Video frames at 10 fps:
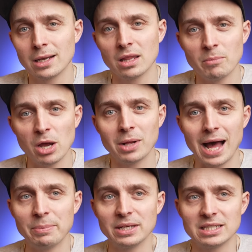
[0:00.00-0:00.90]
like the mobile
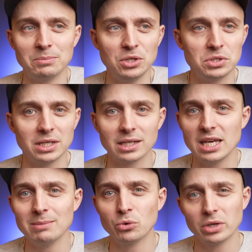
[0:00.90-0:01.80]
app, except using a
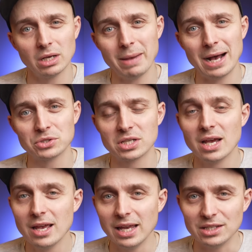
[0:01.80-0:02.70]
keyboard and a mouse,
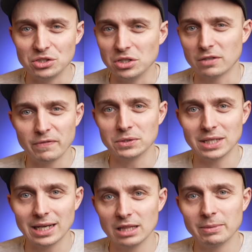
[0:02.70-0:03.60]
it just feels
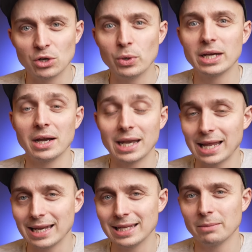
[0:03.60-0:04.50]
that little bit quicker and
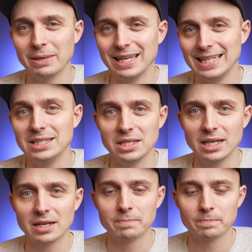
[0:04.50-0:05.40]
that little bit
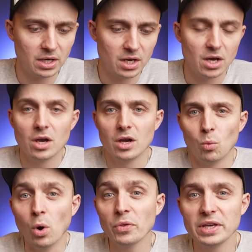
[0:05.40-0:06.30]
easier.
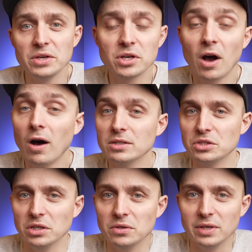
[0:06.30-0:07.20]
One thing you can't
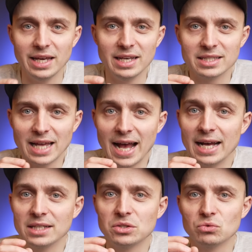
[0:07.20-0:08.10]
do is
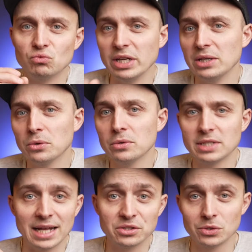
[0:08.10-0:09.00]
add reels
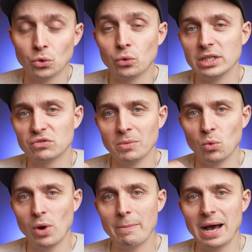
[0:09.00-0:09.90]
and stories from the
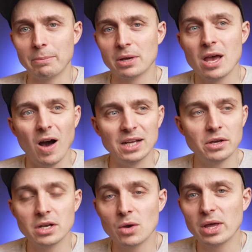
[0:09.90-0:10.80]
web app. I
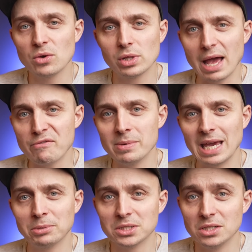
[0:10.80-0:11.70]
don't know whether we'll ever be
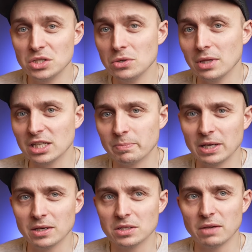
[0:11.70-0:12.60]
able to do this,
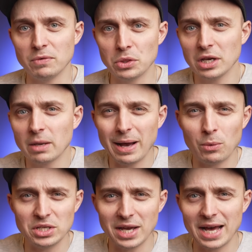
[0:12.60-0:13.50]
because if you think about
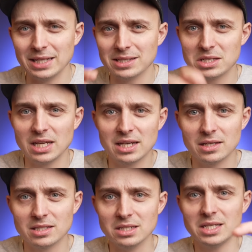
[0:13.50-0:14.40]
when you're adding
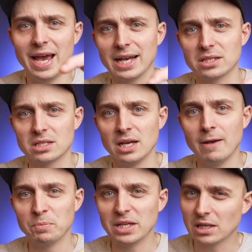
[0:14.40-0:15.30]
stickers and text,
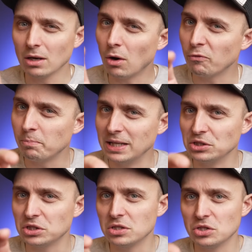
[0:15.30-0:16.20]
there's a lot of
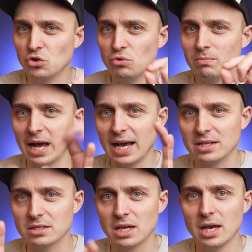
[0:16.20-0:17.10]
pinch to zoom
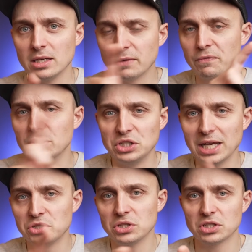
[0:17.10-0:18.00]
and different
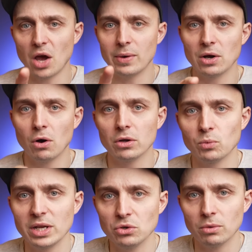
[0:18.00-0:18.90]
gestures going on
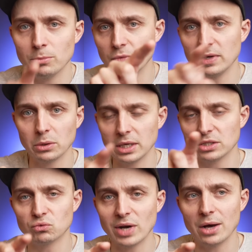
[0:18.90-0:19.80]
when you're moving
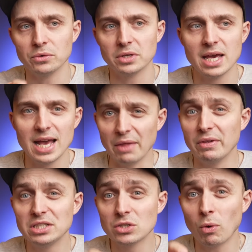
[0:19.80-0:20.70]
things around, and
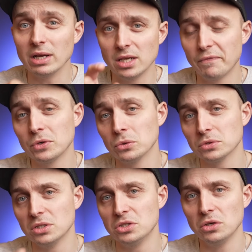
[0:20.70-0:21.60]
this is quite difficult
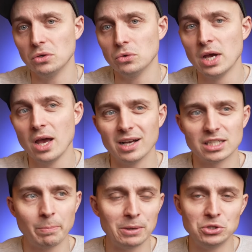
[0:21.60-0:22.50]
to do. I
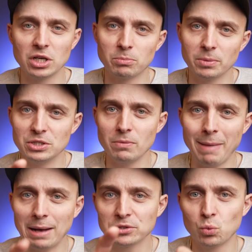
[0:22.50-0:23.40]
suppose you could probably do
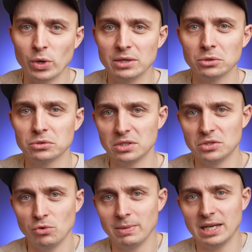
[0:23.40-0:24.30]
mouse wheel to
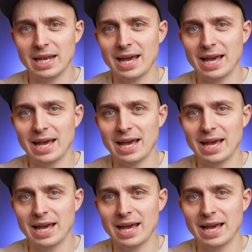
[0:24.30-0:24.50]
zoom in and